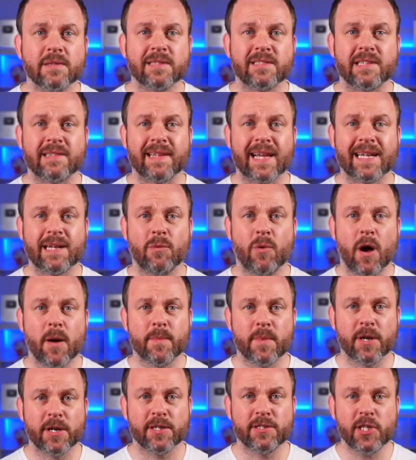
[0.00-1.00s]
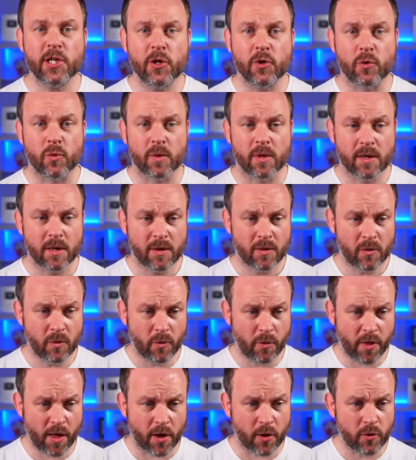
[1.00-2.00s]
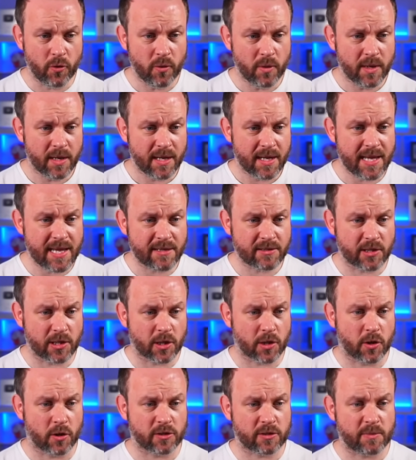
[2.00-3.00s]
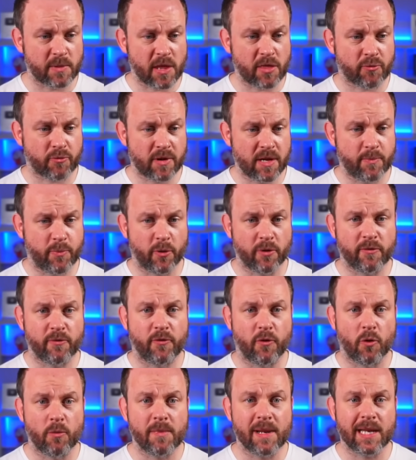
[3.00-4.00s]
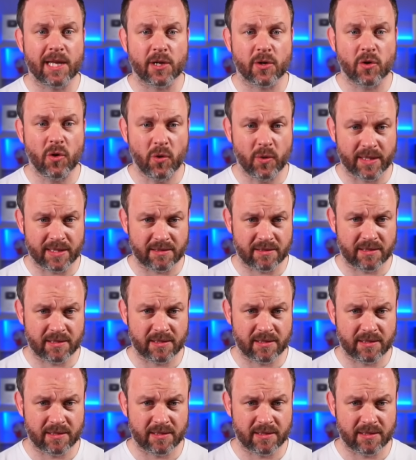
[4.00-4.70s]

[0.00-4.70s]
That's exactly what I'm going to do. Although, he's going to cost me 3.4 million coins.